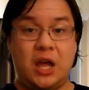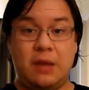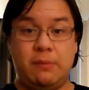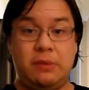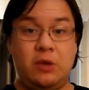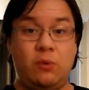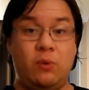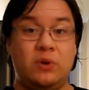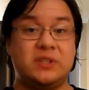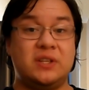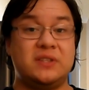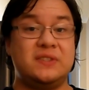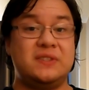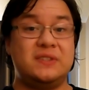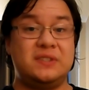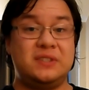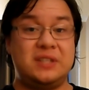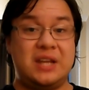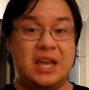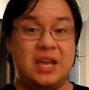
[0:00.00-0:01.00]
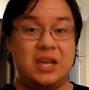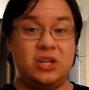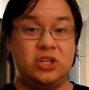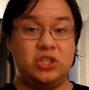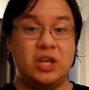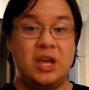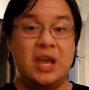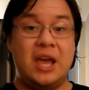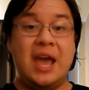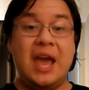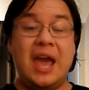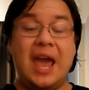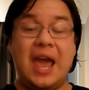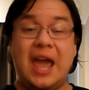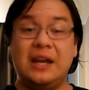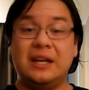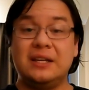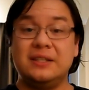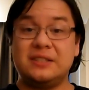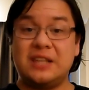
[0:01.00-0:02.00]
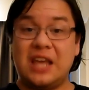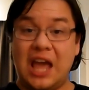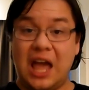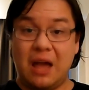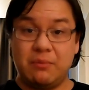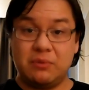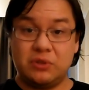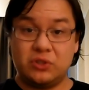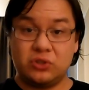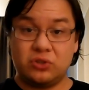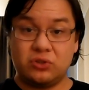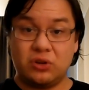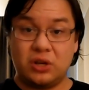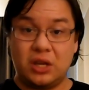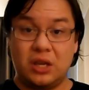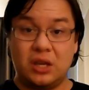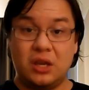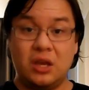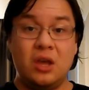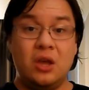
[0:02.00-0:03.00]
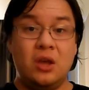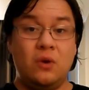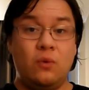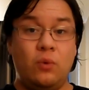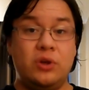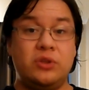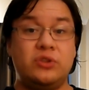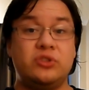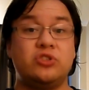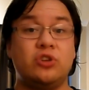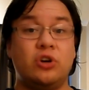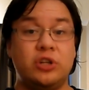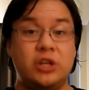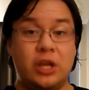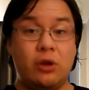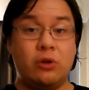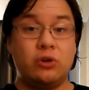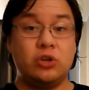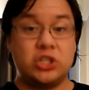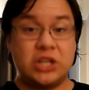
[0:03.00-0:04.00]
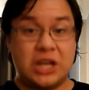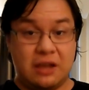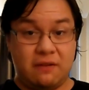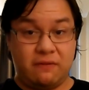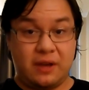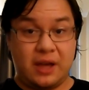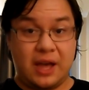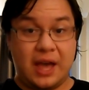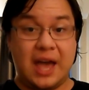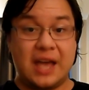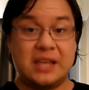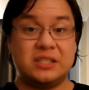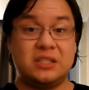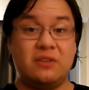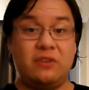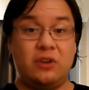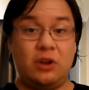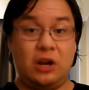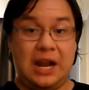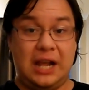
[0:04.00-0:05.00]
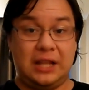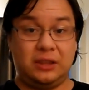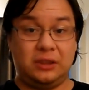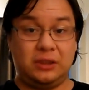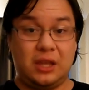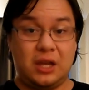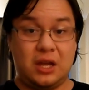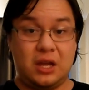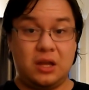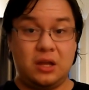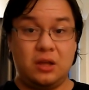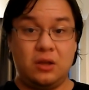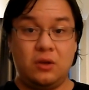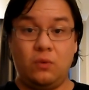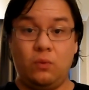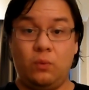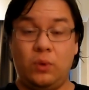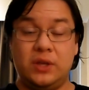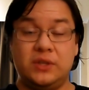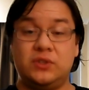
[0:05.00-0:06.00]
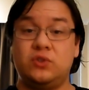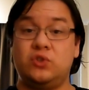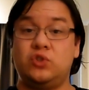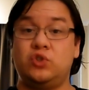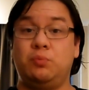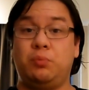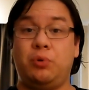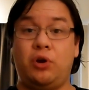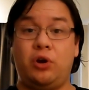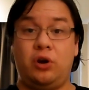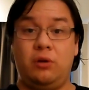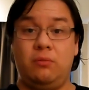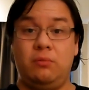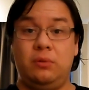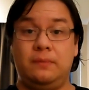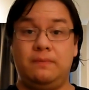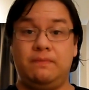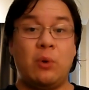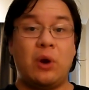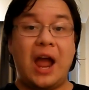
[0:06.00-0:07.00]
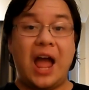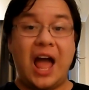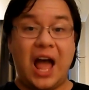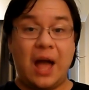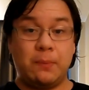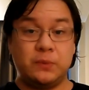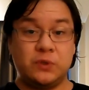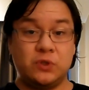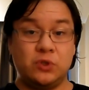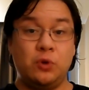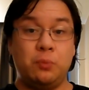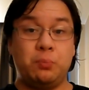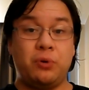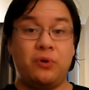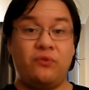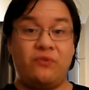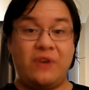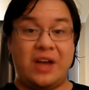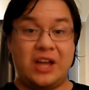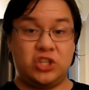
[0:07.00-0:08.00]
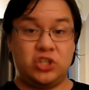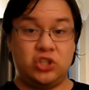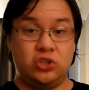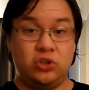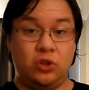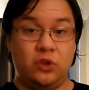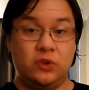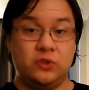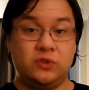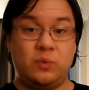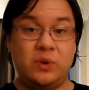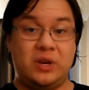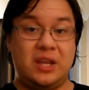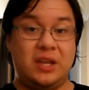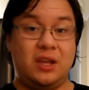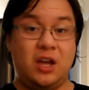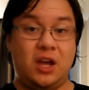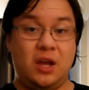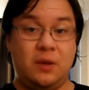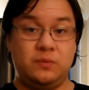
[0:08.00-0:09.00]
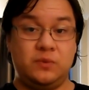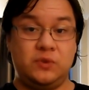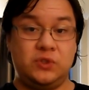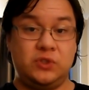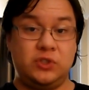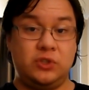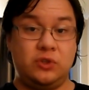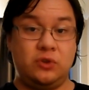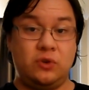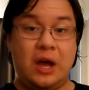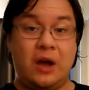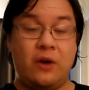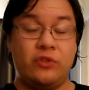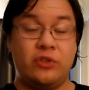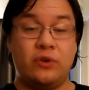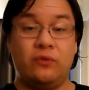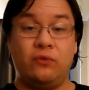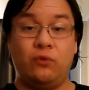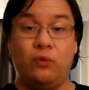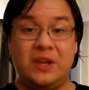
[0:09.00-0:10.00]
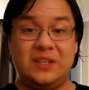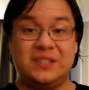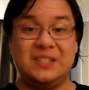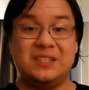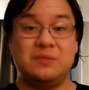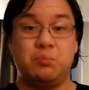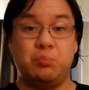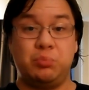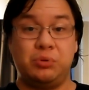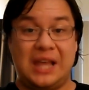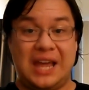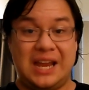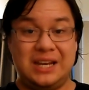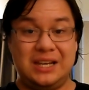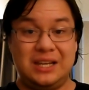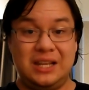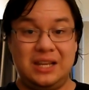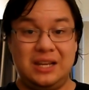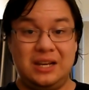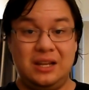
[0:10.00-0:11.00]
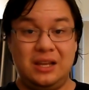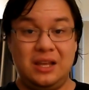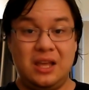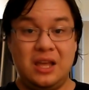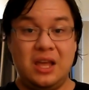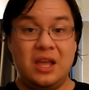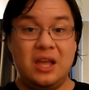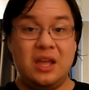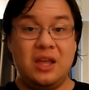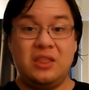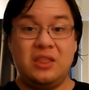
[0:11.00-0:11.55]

time he was on stage. And his chemistry with Sonya Yoncheva as the Violetta was superb. They were absolute professionals when it comes to how their voices blended